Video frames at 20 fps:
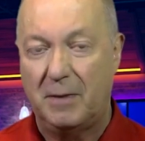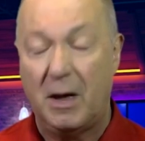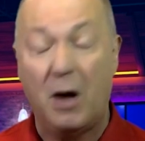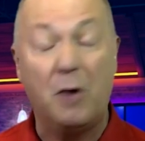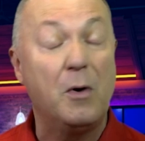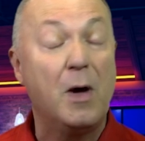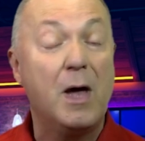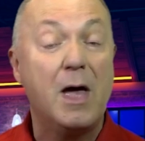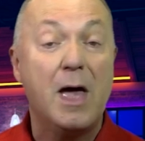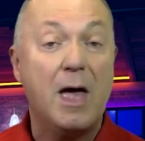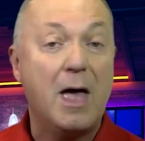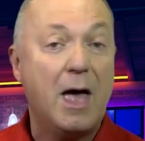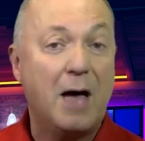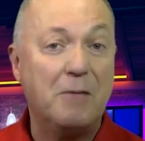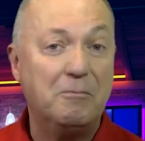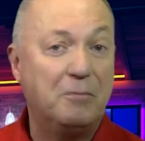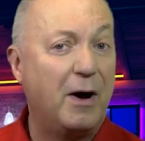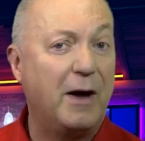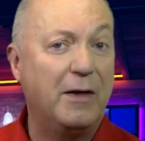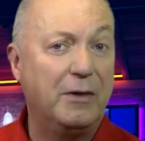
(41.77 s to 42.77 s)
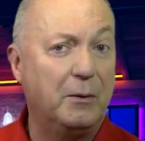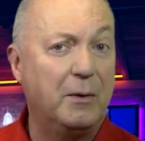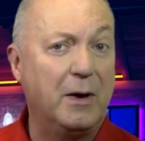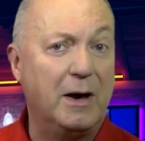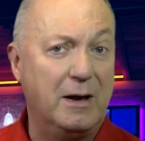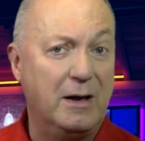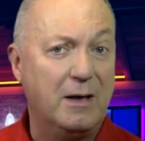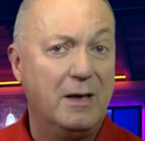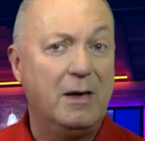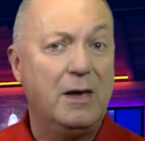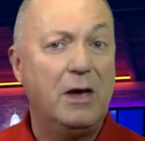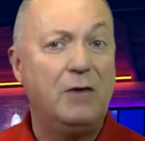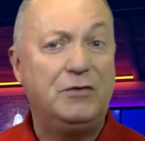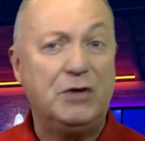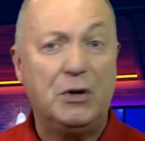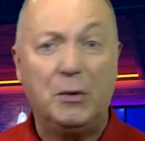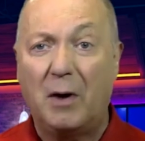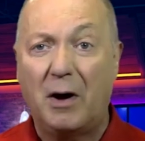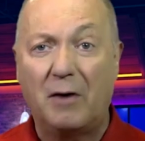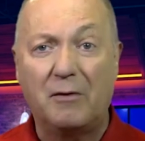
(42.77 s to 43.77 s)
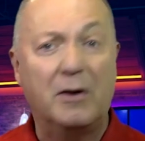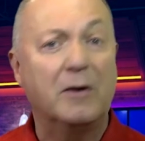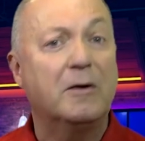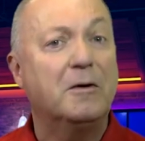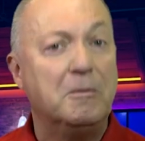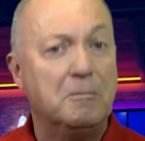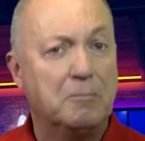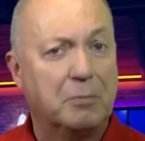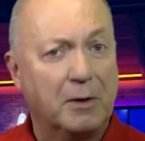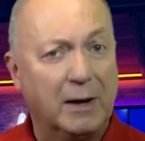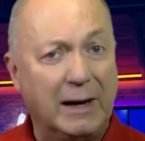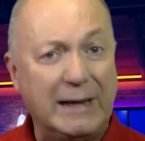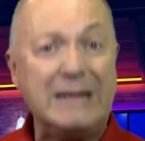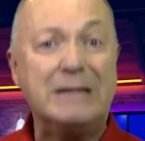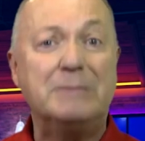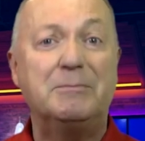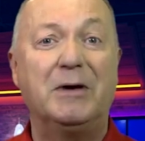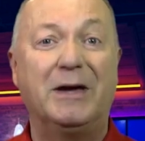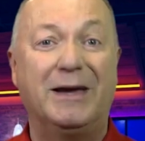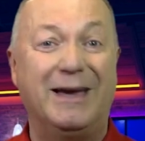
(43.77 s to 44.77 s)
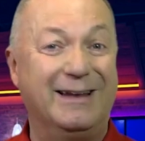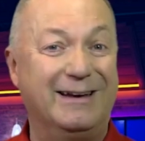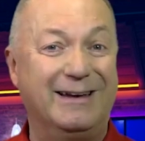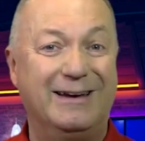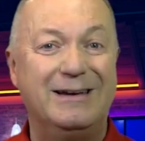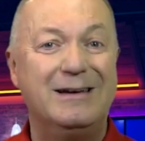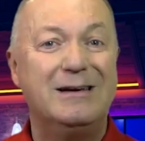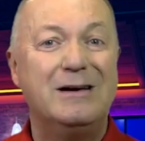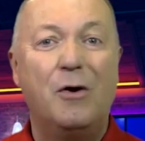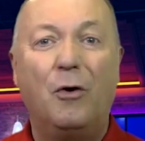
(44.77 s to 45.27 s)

Oh, and by the way, if you are a complete beginner